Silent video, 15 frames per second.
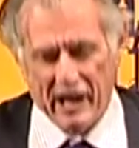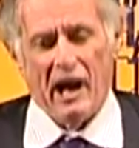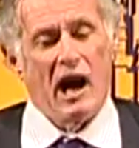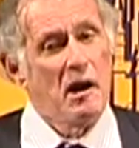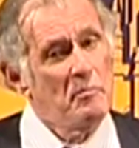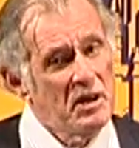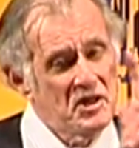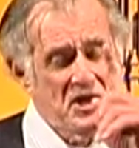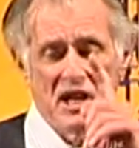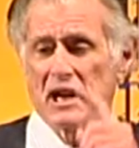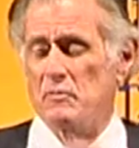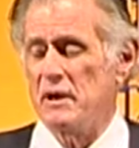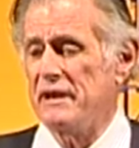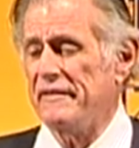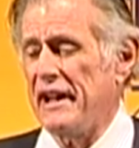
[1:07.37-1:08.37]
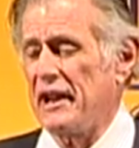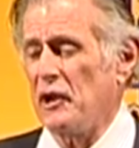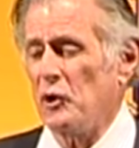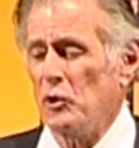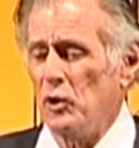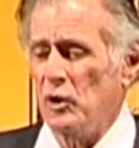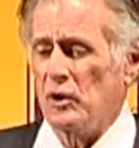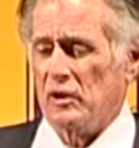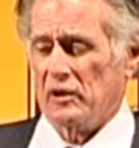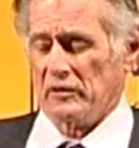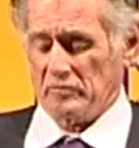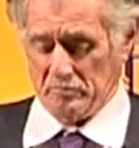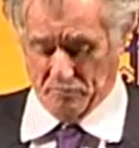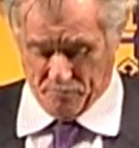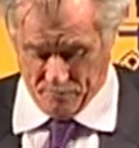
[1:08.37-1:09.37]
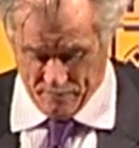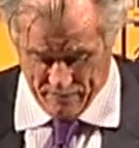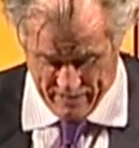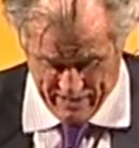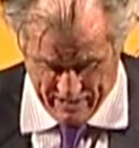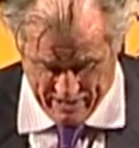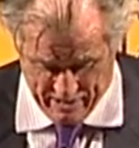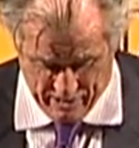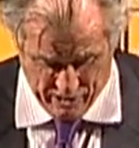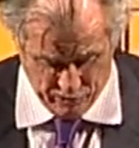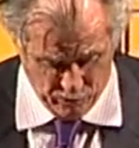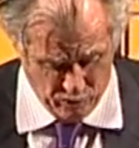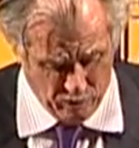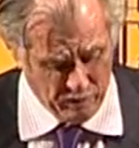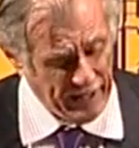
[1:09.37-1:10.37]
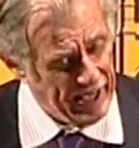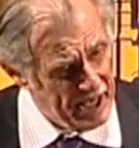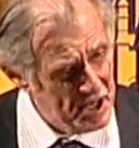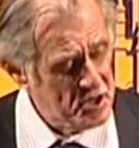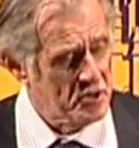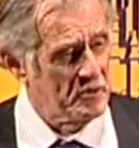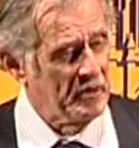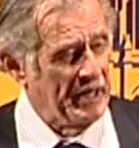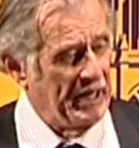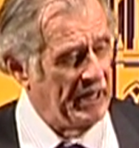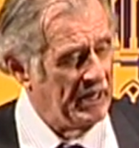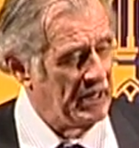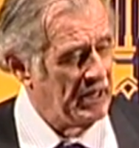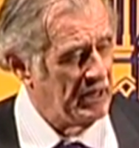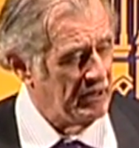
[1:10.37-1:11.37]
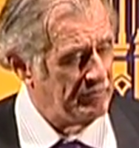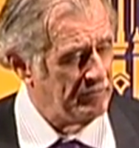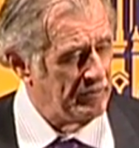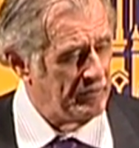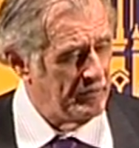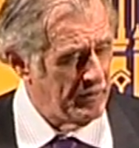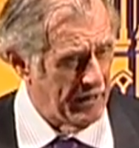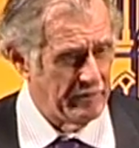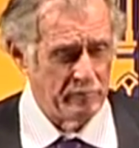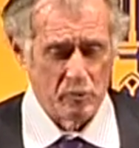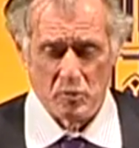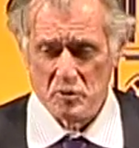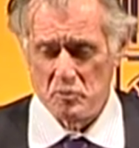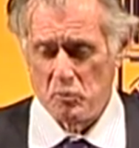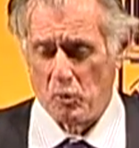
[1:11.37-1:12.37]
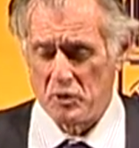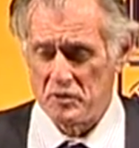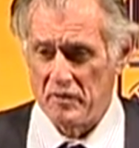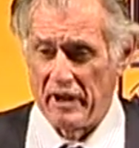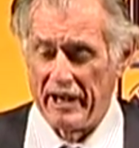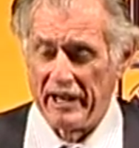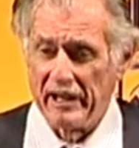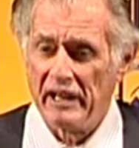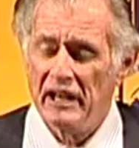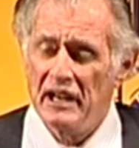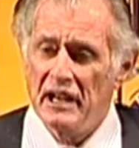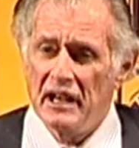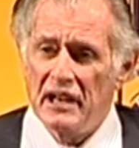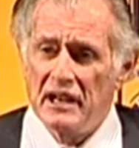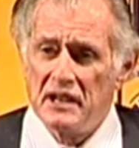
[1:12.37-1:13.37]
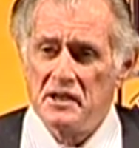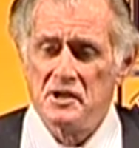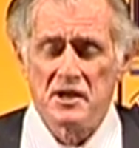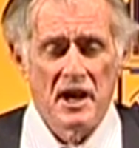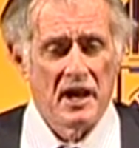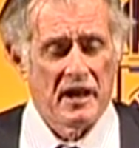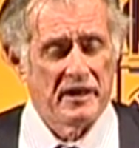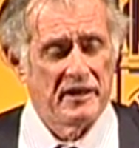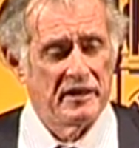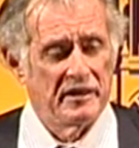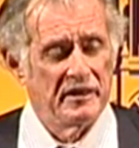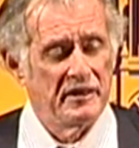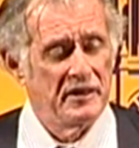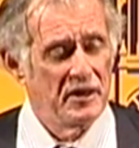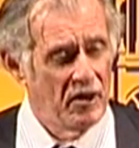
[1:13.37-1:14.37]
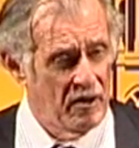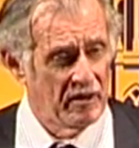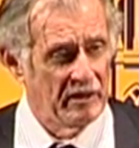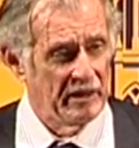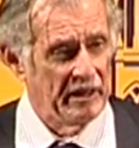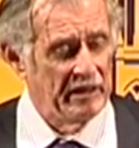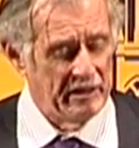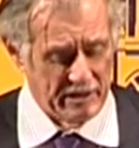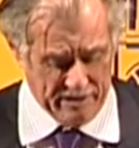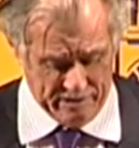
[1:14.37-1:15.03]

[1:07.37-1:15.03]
Now, I must say, we have had a long history of dreadful sports writing. Jonathan Yardley,